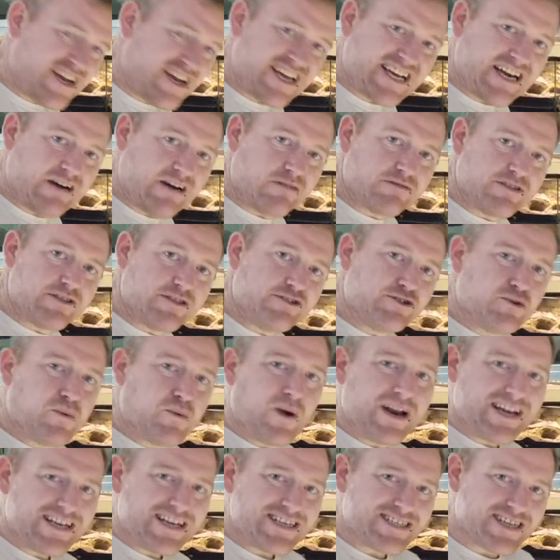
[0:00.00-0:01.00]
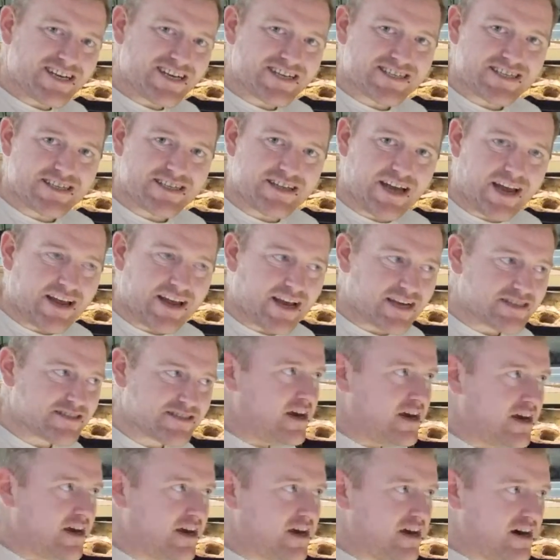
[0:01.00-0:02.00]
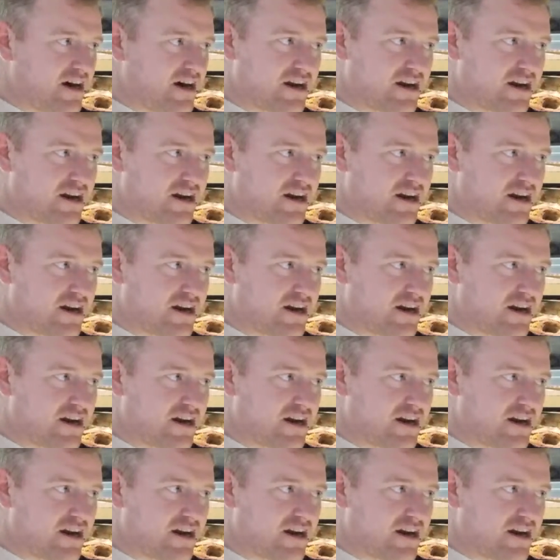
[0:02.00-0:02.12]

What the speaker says: and I counted 26 in there yesterday.